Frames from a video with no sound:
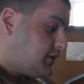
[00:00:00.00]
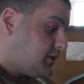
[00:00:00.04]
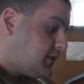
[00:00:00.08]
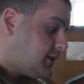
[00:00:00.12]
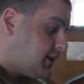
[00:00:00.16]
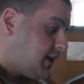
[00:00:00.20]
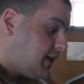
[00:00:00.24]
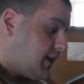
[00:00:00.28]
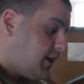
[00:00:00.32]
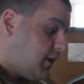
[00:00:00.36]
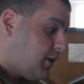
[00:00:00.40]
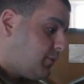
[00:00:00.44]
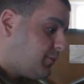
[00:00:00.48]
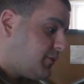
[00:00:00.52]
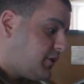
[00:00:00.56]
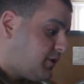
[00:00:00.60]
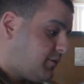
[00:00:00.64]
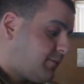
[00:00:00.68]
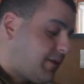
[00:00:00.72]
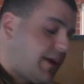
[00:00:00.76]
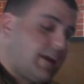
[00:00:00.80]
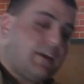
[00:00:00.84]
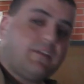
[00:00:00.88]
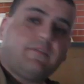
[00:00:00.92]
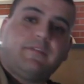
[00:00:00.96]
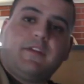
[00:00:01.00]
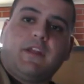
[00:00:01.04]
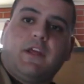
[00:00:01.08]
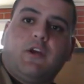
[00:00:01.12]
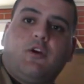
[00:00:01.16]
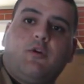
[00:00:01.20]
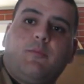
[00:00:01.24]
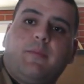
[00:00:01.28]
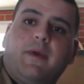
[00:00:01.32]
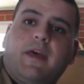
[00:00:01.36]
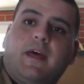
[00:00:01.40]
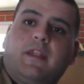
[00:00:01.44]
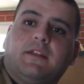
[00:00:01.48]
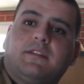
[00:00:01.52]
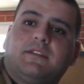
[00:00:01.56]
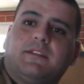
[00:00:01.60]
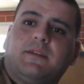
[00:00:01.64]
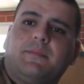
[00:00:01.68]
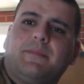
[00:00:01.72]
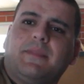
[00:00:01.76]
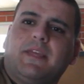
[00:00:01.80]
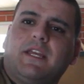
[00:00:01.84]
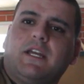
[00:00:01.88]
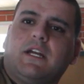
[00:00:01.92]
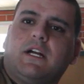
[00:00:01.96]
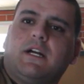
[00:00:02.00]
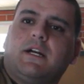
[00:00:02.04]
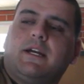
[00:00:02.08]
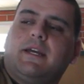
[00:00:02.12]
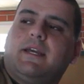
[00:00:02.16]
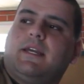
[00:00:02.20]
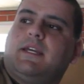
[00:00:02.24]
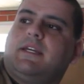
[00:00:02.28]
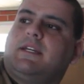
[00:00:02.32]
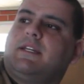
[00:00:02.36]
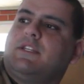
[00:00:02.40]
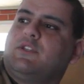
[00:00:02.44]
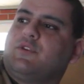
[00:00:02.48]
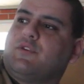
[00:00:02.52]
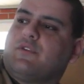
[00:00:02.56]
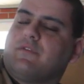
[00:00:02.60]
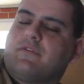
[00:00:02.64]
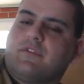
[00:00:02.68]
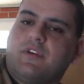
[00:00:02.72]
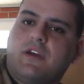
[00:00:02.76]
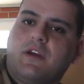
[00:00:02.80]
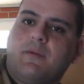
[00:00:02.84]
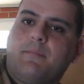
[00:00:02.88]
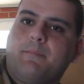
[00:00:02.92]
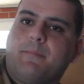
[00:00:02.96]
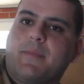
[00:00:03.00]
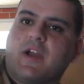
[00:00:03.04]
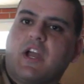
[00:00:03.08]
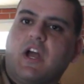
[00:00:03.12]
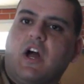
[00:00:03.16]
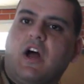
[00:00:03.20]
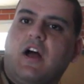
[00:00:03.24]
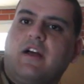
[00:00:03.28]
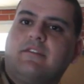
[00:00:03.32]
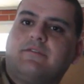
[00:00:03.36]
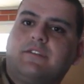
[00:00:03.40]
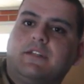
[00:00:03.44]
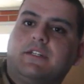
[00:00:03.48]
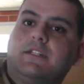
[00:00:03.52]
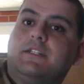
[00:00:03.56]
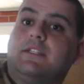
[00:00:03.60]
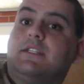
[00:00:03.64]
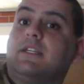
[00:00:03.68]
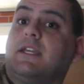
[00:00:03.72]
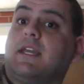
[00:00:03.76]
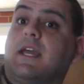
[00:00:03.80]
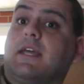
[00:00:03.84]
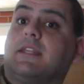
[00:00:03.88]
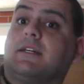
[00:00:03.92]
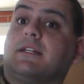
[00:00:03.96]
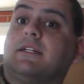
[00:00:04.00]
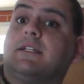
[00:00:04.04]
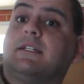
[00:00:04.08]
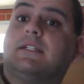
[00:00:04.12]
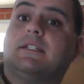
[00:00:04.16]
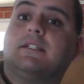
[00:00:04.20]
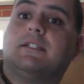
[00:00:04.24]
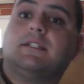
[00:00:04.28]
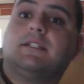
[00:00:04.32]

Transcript: Today I'm going to make a video about something I sort of MacGyvered together.